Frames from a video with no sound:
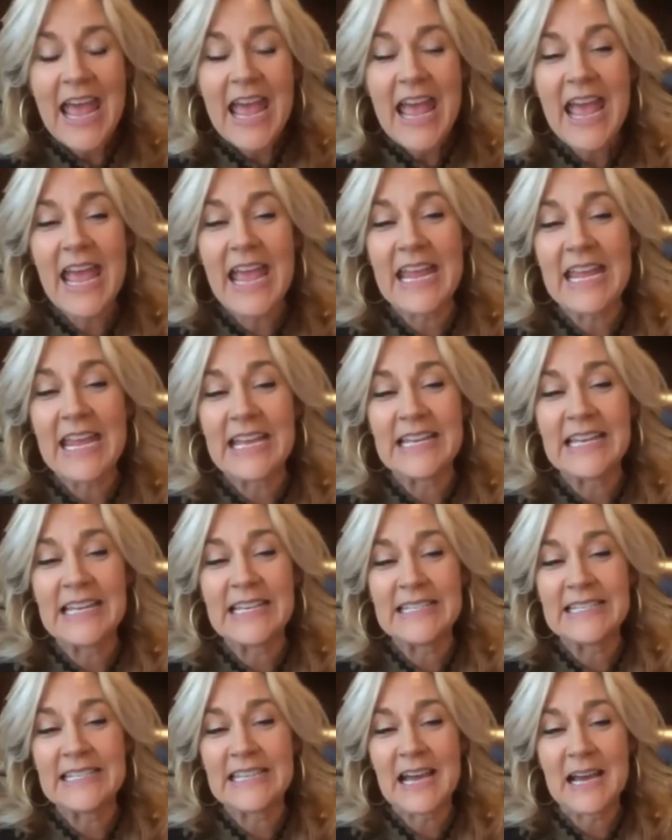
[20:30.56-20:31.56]

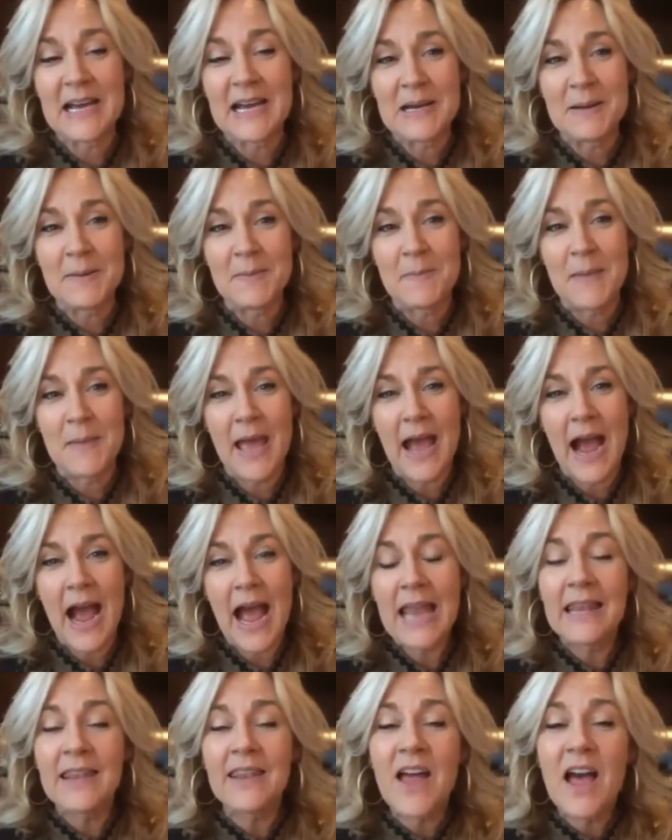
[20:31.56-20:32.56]
And um,
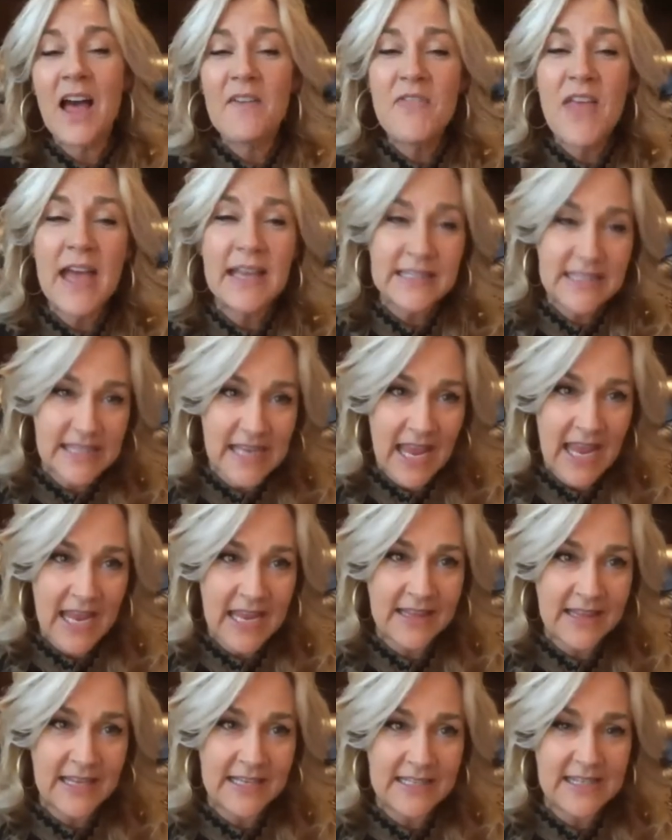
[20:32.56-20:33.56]
I love that
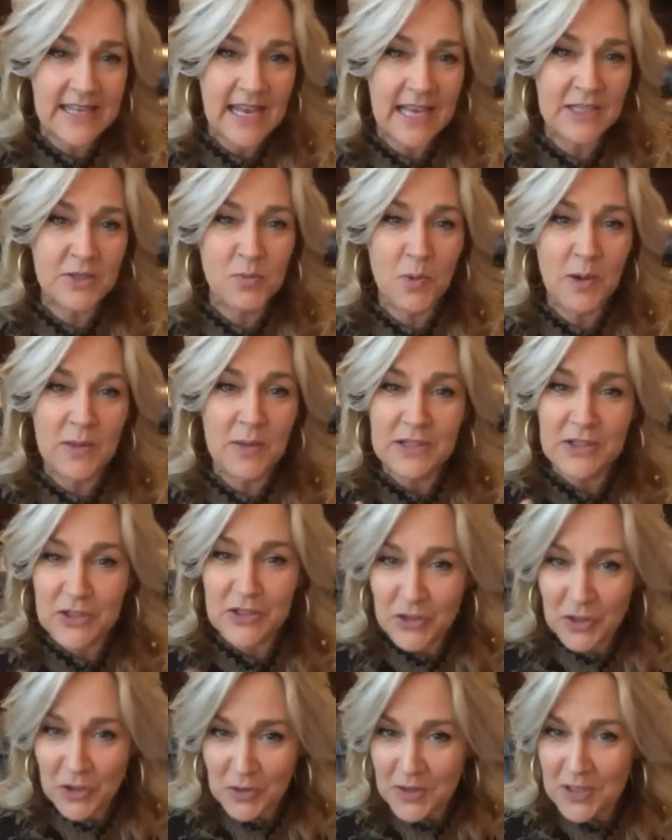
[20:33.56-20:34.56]
saying that says, "When the
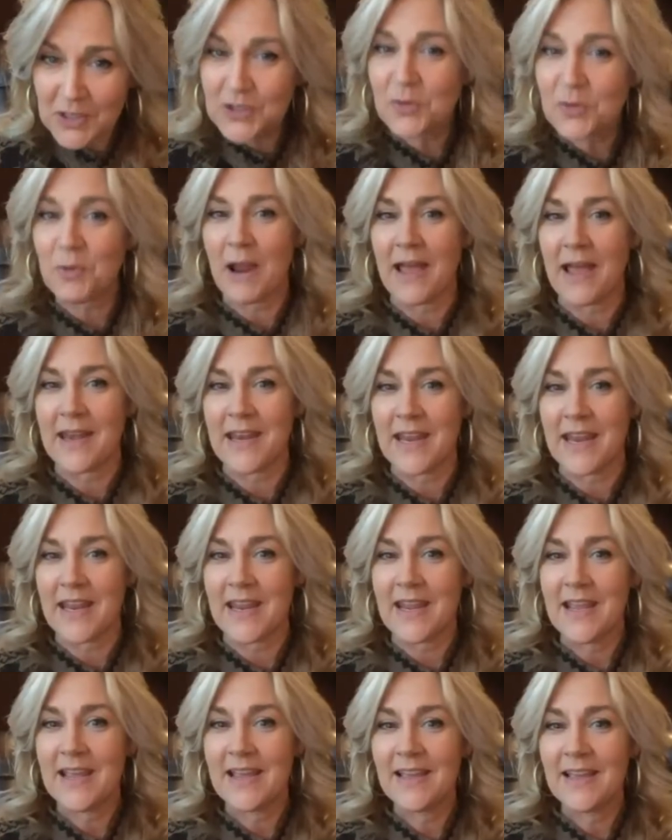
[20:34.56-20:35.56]
student is ready,
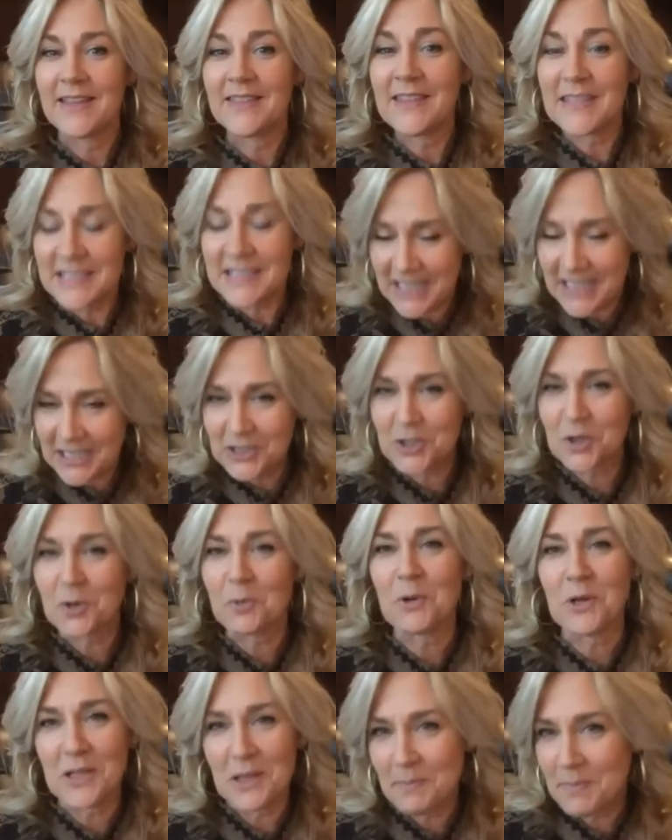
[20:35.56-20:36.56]
the teacher
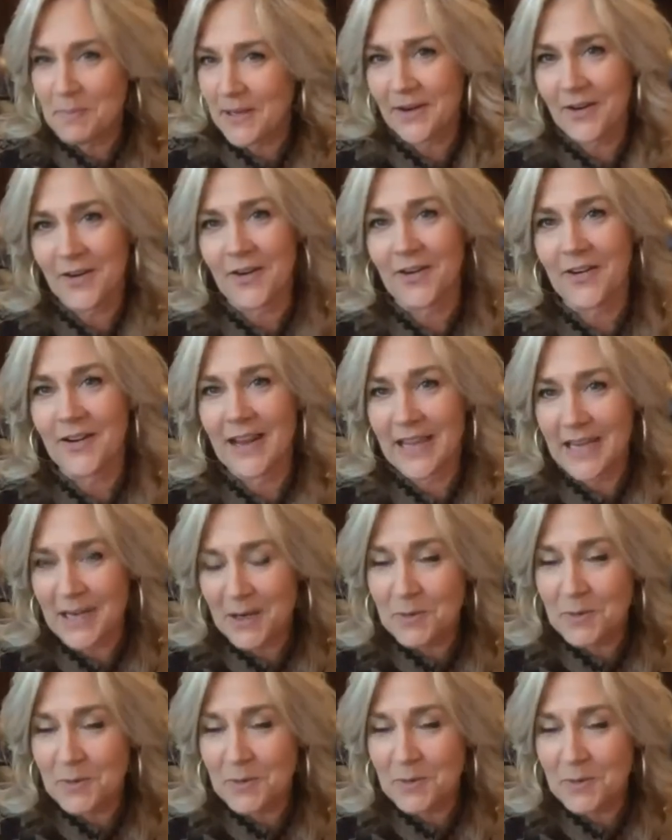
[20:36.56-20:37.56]
will appear." And it
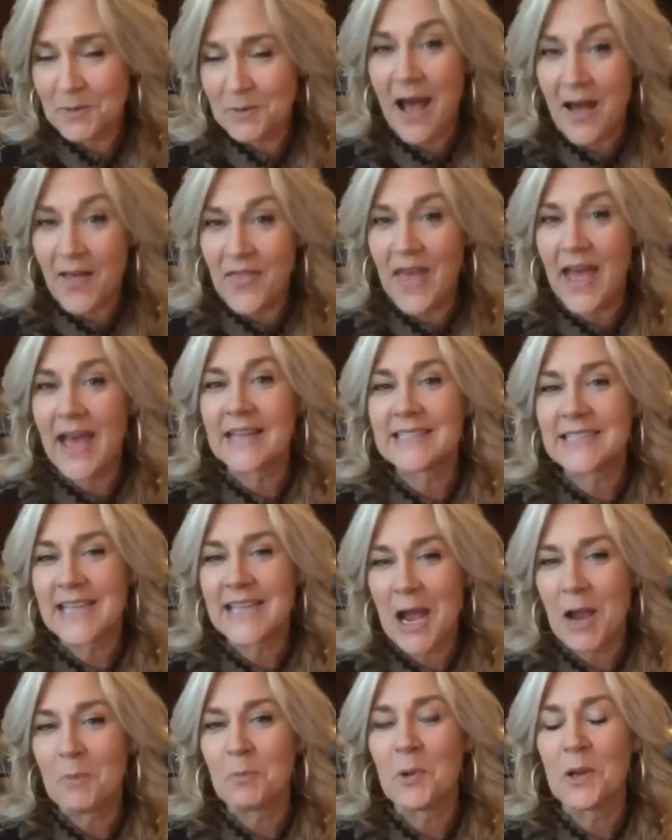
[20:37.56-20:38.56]
was about that
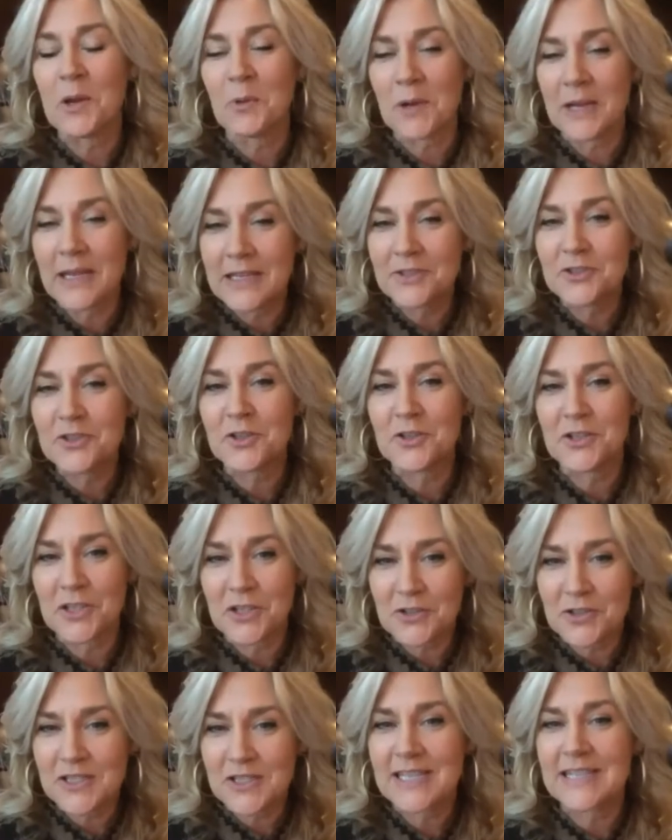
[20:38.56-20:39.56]
time we were
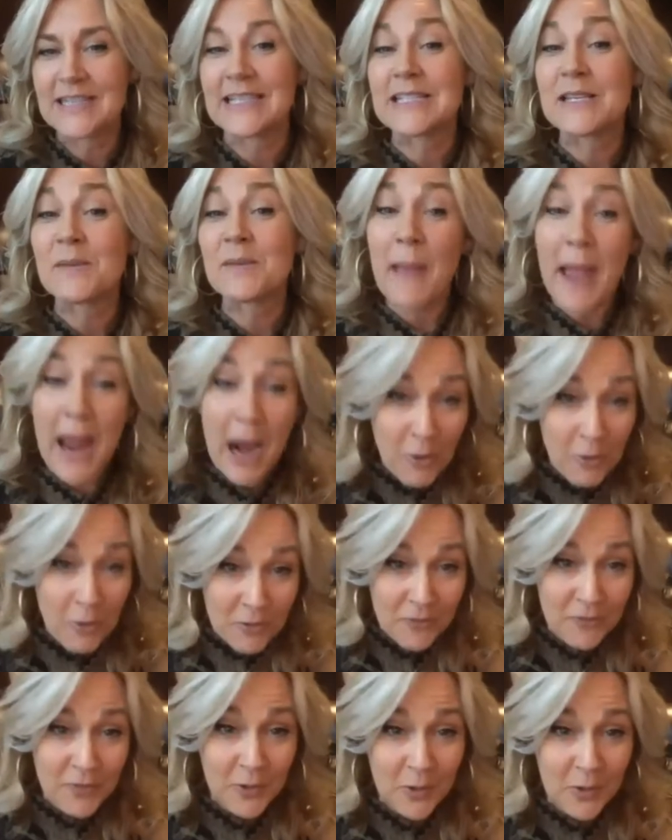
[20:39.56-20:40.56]
introduced to this
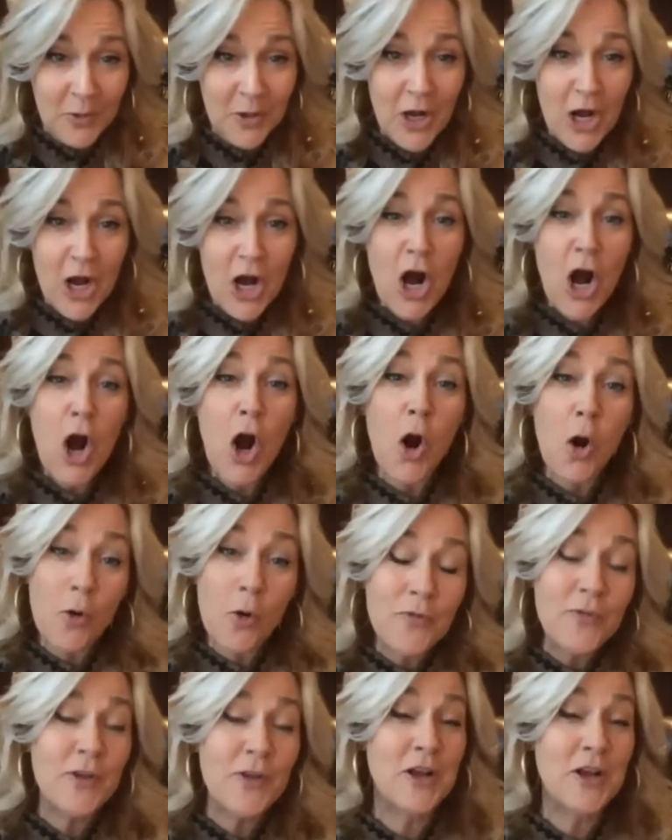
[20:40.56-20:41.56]
powerful whole
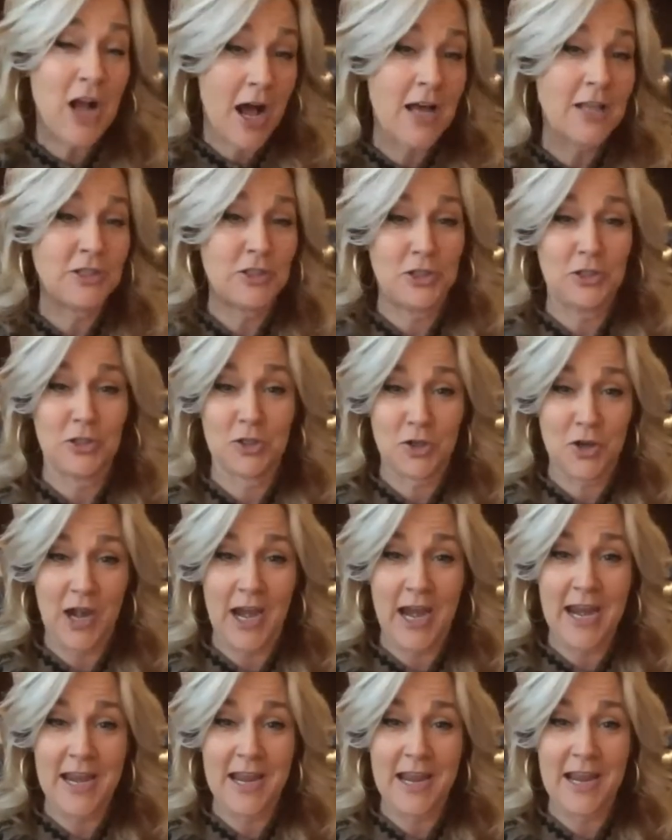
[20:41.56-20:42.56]
food
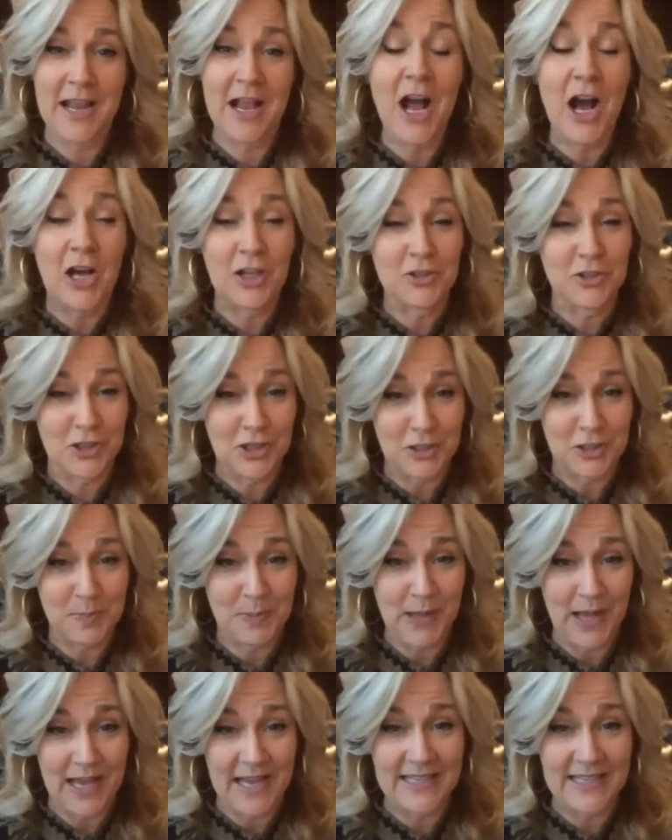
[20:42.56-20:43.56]
concentrate called Juice Plus